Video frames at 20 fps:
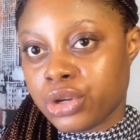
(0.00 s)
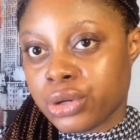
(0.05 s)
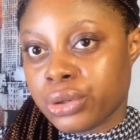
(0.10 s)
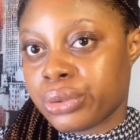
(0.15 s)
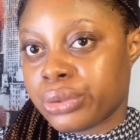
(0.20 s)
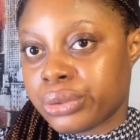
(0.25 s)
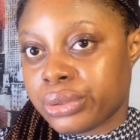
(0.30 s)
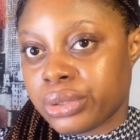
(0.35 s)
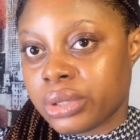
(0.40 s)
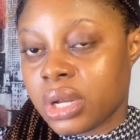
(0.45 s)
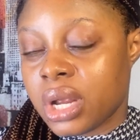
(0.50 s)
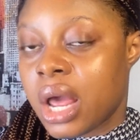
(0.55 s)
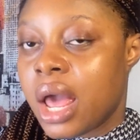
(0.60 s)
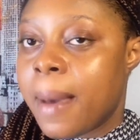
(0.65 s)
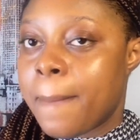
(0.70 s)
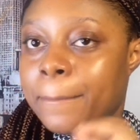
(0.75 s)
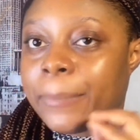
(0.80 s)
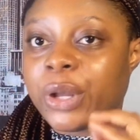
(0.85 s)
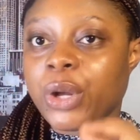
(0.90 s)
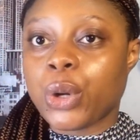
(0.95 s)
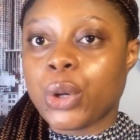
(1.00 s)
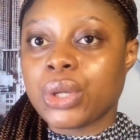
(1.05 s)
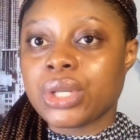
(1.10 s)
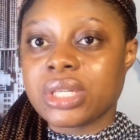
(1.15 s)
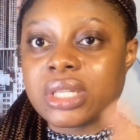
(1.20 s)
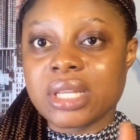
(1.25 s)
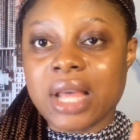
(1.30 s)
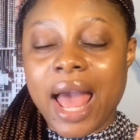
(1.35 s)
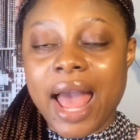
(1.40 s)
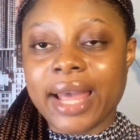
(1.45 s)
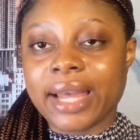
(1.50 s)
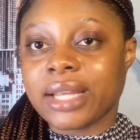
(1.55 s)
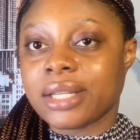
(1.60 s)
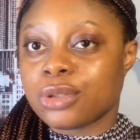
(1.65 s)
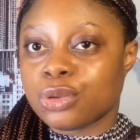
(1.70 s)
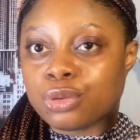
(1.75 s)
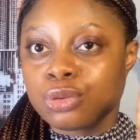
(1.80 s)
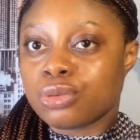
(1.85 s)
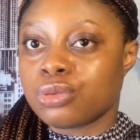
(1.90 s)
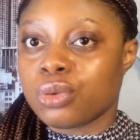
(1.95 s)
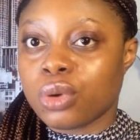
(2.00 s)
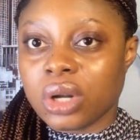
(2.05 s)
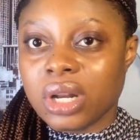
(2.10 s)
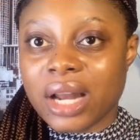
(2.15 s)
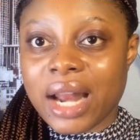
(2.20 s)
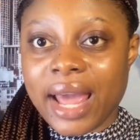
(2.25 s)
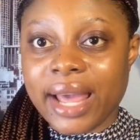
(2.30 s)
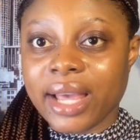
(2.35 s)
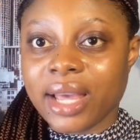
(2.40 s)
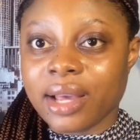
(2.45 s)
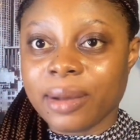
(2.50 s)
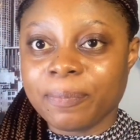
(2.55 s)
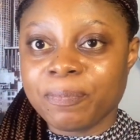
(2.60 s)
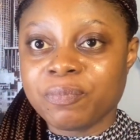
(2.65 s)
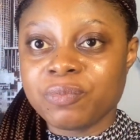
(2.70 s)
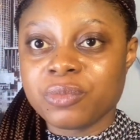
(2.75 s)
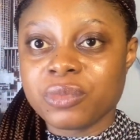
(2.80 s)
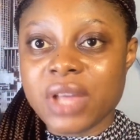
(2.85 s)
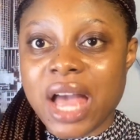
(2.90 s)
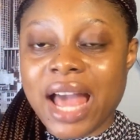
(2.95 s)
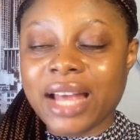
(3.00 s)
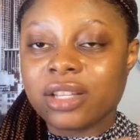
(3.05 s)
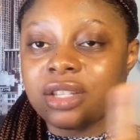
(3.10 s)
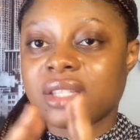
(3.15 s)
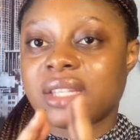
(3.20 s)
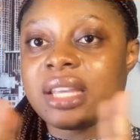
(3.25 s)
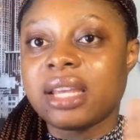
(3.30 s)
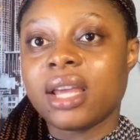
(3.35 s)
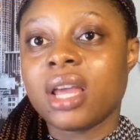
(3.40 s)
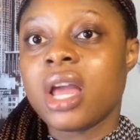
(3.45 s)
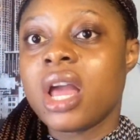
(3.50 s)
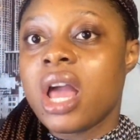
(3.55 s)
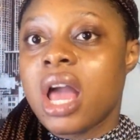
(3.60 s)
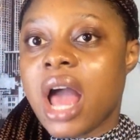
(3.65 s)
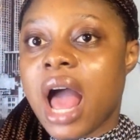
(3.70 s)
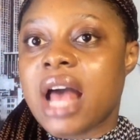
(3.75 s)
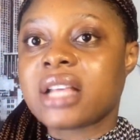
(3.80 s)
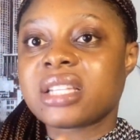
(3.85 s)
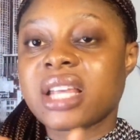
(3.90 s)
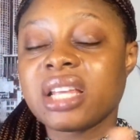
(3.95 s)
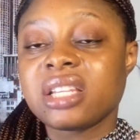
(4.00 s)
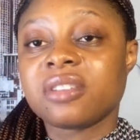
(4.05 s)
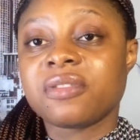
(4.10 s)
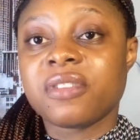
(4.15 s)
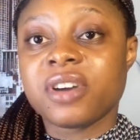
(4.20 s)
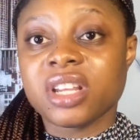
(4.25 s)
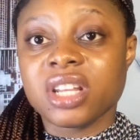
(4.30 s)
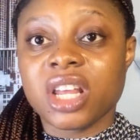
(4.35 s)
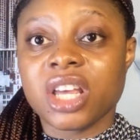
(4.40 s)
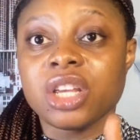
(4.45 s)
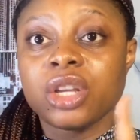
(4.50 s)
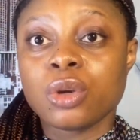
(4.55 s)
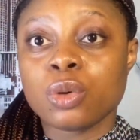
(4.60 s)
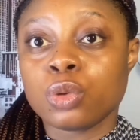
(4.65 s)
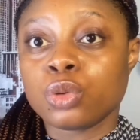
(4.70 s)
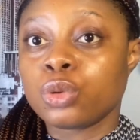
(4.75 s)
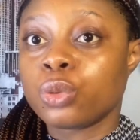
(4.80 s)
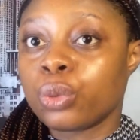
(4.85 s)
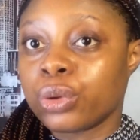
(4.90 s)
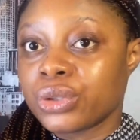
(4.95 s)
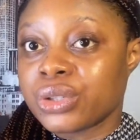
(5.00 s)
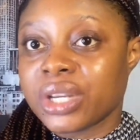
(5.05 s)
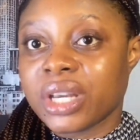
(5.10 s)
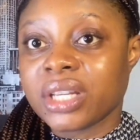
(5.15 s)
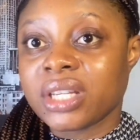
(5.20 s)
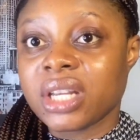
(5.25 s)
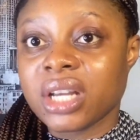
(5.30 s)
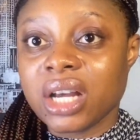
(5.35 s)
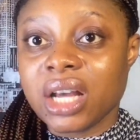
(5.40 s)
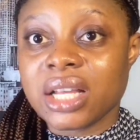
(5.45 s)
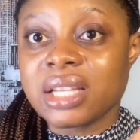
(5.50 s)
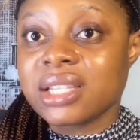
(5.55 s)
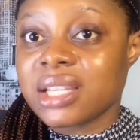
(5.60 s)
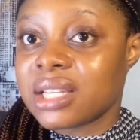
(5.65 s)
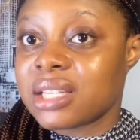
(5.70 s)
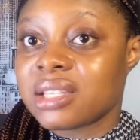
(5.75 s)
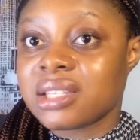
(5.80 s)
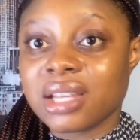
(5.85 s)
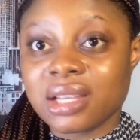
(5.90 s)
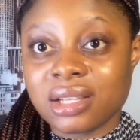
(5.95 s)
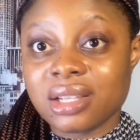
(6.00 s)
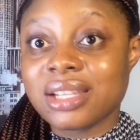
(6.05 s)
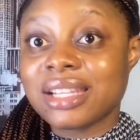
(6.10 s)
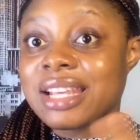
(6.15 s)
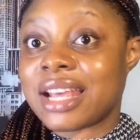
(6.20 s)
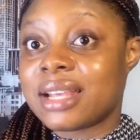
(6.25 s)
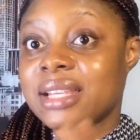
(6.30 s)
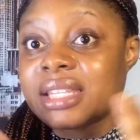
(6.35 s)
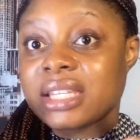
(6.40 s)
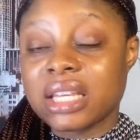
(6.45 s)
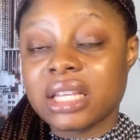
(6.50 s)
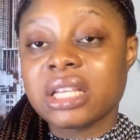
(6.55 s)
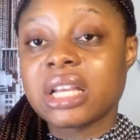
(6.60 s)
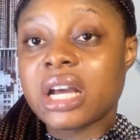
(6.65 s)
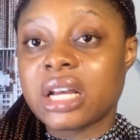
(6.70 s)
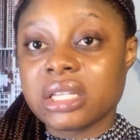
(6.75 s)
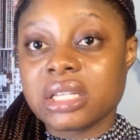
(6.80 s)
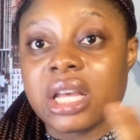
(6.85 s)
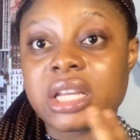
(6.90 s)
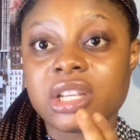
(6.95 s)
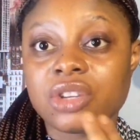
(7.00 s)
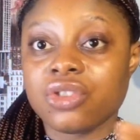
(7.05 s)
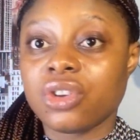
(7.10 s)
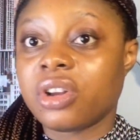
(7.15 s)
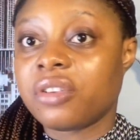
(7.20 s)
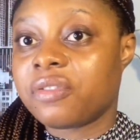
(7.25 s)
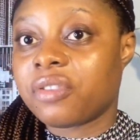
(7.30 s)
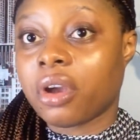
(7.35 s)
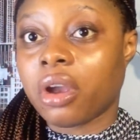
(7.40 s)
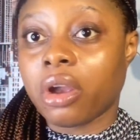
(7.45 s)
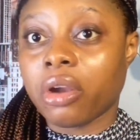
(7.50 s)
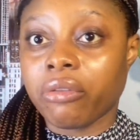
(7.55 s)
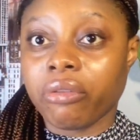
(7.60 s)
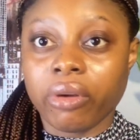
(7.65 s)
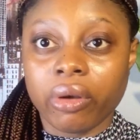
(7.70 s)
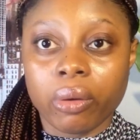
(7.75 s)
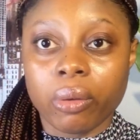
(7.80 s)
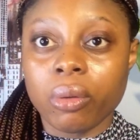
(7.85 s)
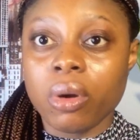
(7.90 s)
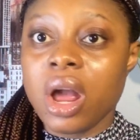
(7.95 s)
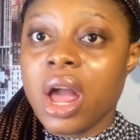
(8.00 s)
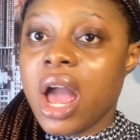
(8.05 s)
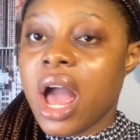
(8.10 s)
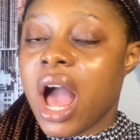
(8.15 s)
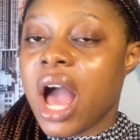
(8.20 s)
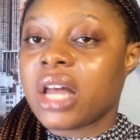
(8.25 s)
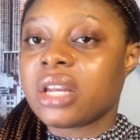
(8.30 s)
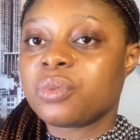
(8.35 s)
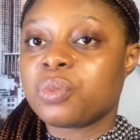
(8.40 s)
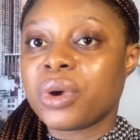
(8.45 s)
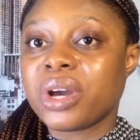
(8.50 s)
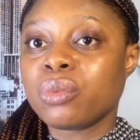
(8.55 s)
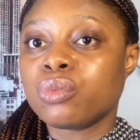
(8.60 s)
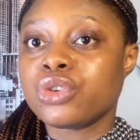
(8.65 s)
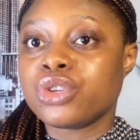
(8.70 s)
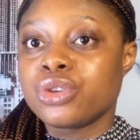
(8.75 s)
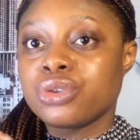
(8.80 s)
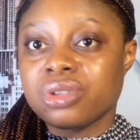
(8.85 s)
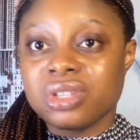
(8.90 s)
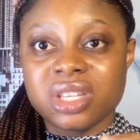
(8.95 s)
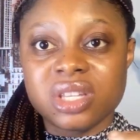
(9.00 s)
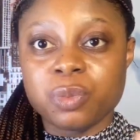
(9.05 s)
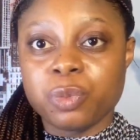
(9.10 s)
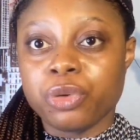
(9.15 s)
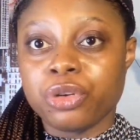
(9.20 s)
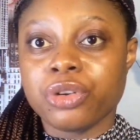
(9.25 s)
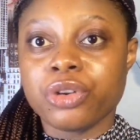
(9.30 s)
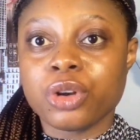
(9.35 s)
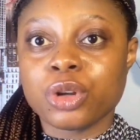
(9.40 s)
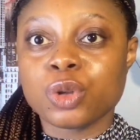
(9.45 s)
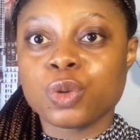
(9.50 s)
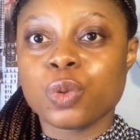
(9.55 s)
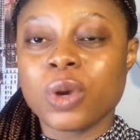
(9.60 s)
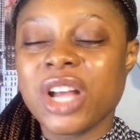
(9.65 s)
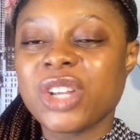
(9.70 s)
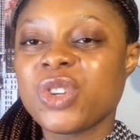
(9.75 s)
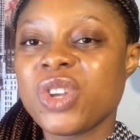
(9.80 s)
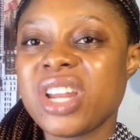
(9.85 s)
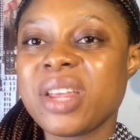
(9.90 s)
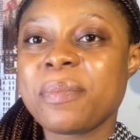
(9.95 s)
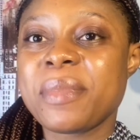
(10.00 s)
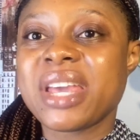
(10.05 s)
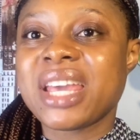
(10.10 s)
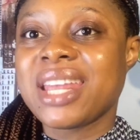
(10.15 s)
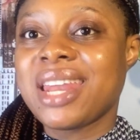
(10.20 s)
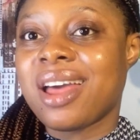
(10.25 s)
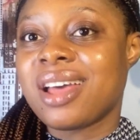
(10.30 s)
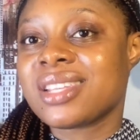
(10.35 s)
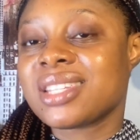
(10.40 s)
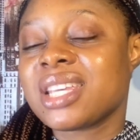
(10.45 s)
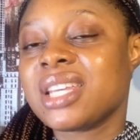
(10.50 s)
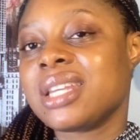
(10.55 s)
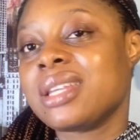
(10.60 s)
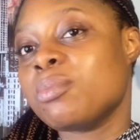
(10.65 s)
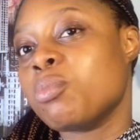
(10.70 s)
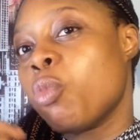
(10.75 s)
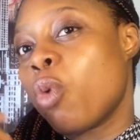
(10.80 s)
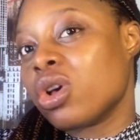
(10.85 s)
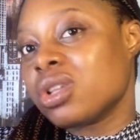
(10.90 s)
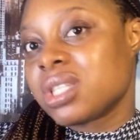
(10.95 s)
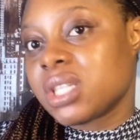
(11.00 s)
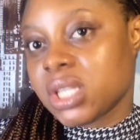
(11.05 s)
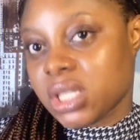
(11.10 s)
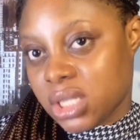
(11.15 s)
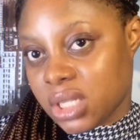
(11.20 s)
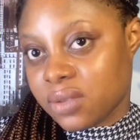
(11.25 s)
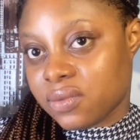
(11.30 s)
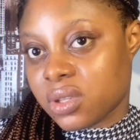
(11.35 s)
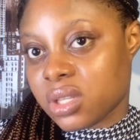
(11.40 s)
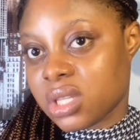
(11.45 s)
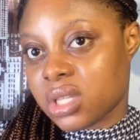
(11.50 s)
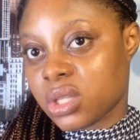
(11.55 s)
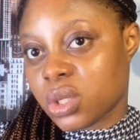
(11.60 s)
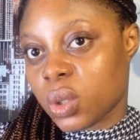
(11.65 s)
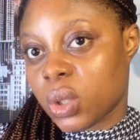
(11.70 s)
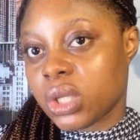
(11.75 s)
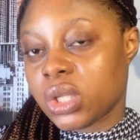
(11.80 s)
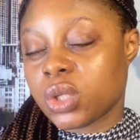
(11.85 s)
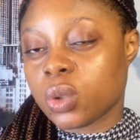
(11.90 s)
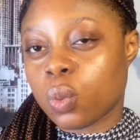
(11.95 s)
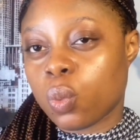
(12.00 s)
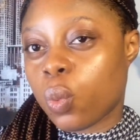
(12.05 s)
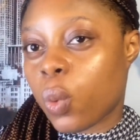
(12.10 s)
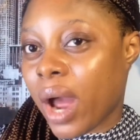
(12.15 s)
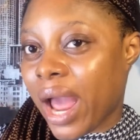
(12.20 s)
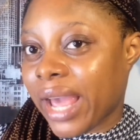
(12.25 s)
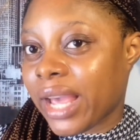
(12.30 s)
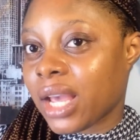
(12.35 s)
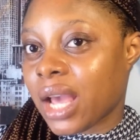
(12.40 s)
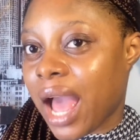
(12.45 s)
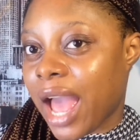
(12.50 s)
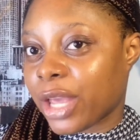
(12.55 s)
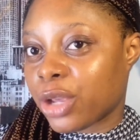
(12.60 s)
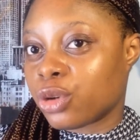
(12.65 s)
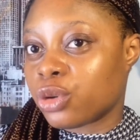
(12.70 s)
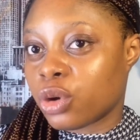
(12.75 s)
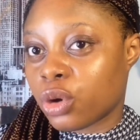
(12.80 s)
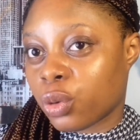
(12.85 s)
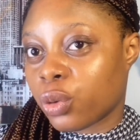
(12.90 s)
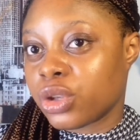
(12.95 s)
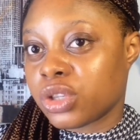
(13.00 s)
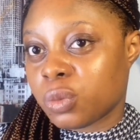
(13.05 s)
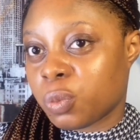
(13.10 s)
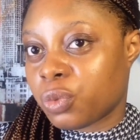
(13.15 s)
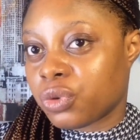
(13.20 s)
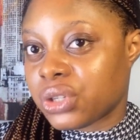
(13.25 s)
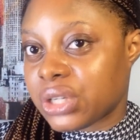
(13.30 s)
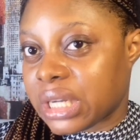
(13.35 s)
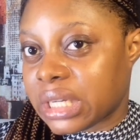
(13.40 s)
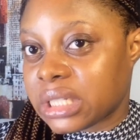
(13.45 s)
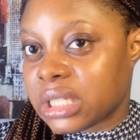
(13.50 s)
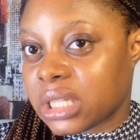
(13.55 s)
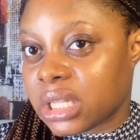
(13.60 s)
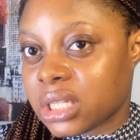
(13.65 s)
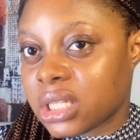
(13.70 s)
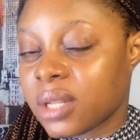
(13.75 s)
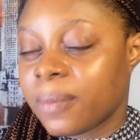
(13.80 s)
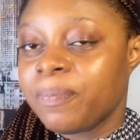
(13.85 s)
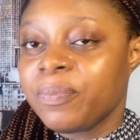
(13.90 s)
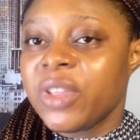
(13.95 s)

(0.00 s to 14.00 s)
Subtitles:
use, because I do not like I see, aside the fact that you don't want to get that, because skin cancer is actually very real, and when we use these products, we're actually making our skin more sensitive to the sun. So why are you not going to protect it?